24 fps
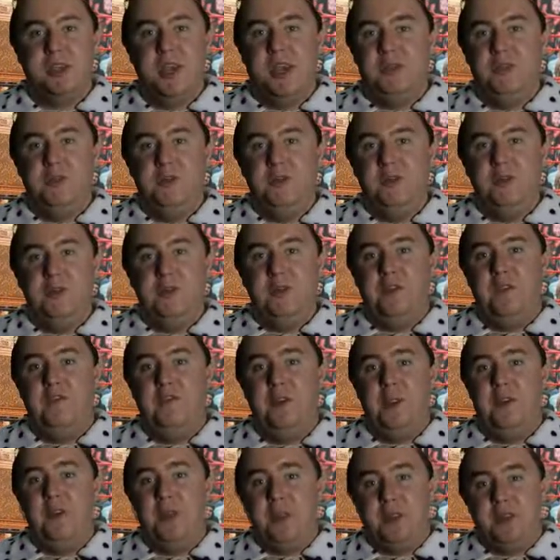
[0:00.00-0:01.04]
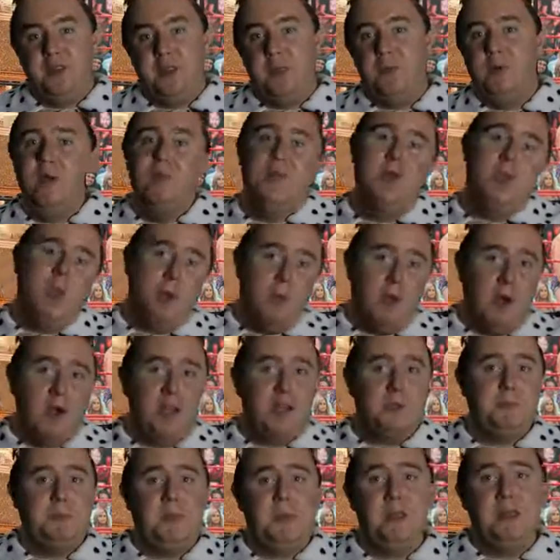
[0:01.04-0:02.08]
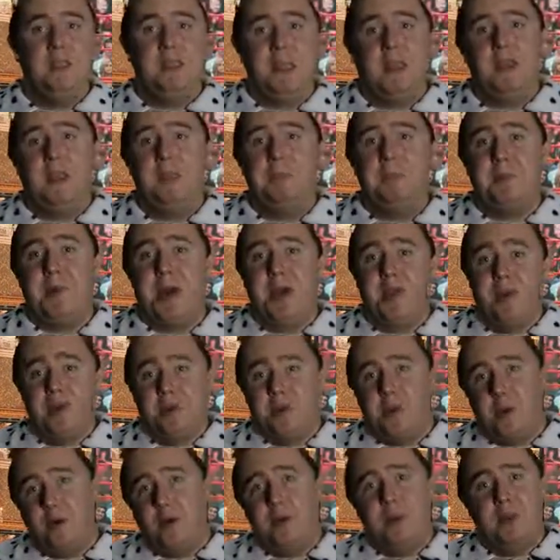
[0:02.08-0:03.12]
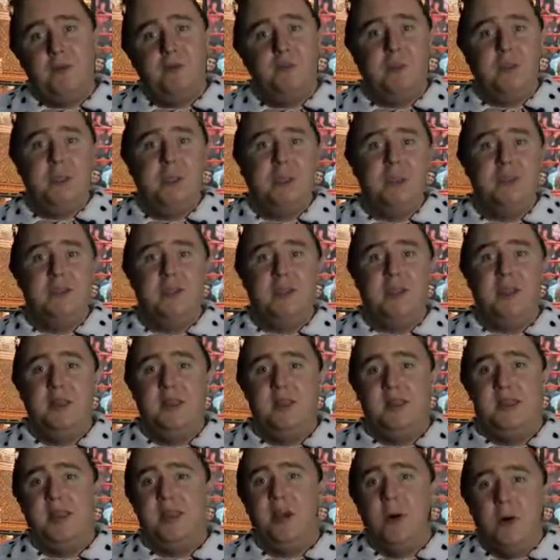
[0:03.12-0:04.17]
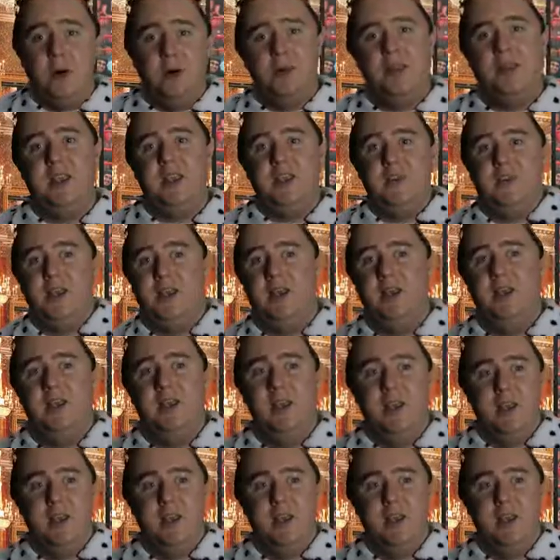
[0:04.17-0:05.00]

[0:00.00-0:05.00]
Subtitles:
there to fill 50 minutes that would have otherwise been taken by authority figures in the old era.